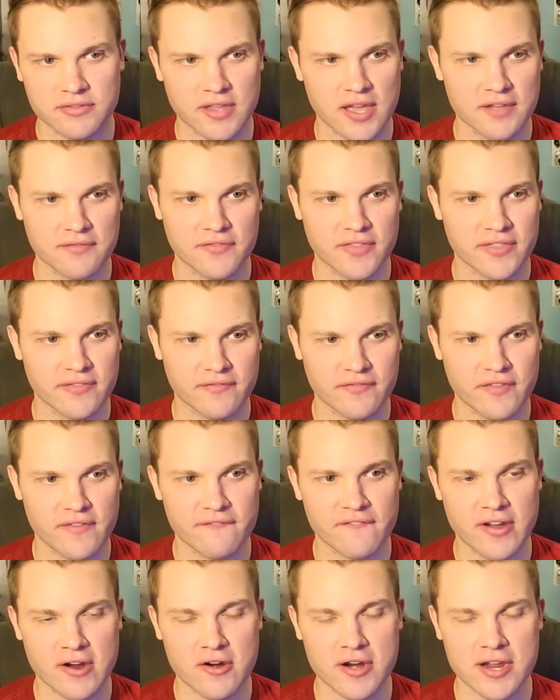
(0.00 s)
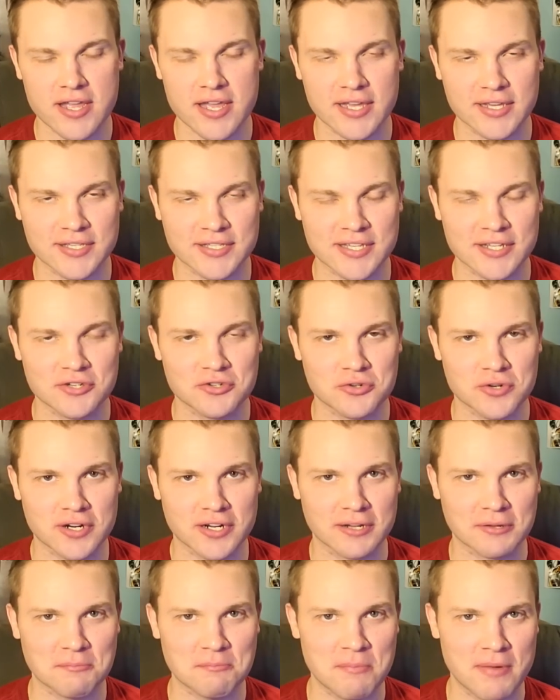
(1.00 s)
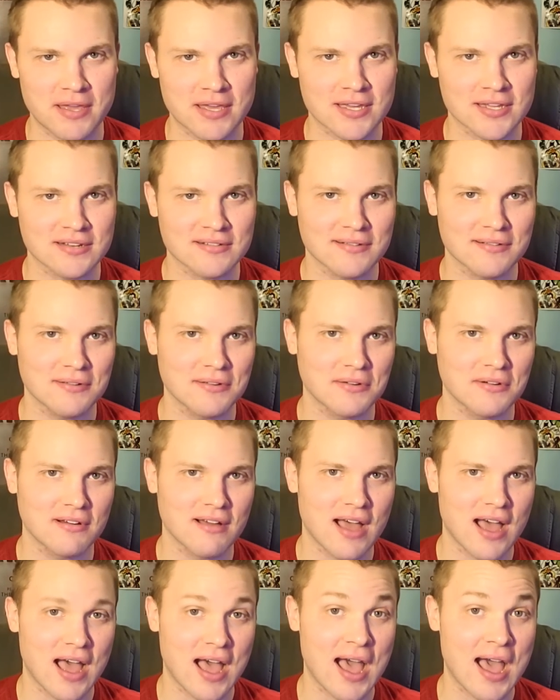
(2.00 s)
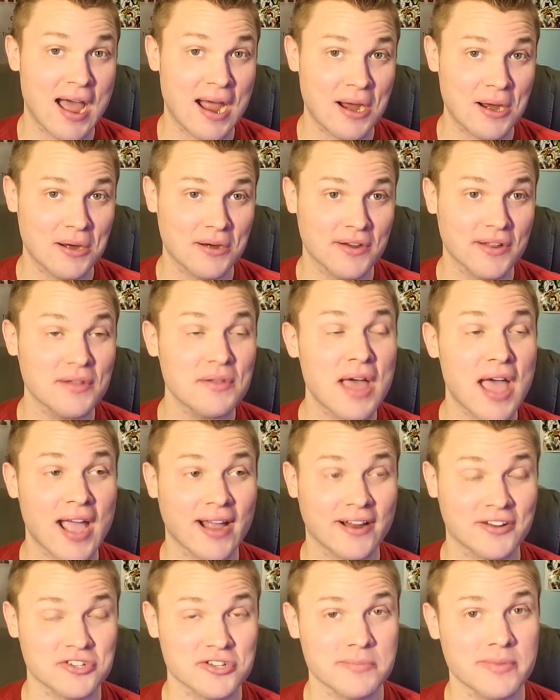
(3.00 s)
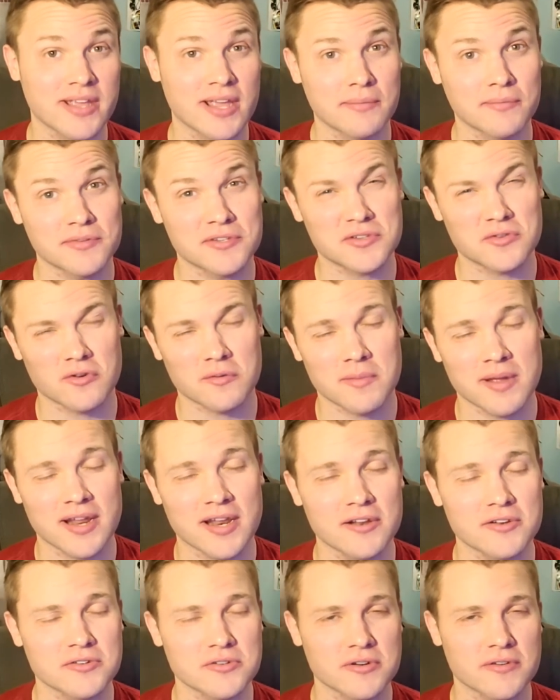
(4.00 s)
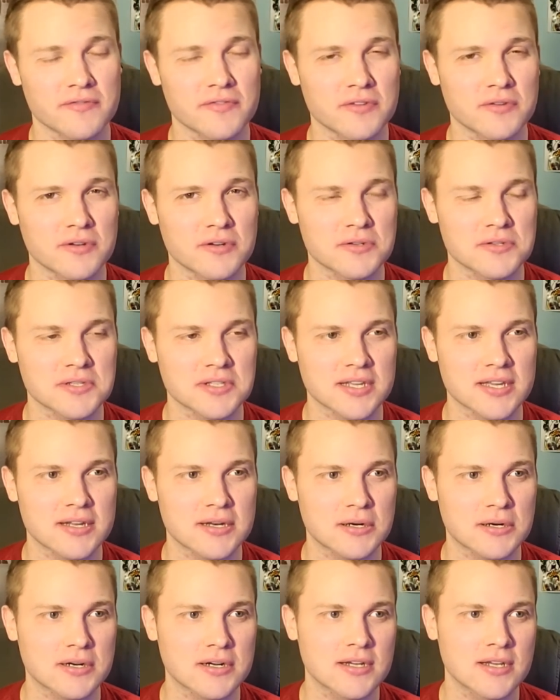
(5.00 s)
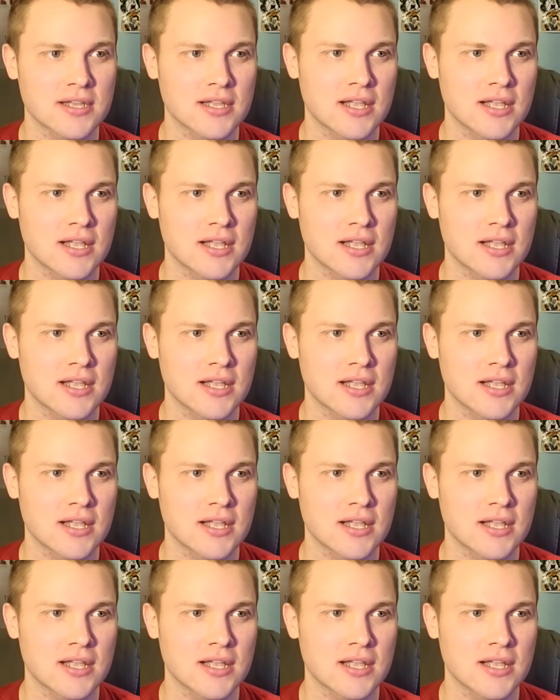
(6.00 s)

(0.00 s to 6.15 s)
a very eccentric man I hired actually became the store manager a few years later.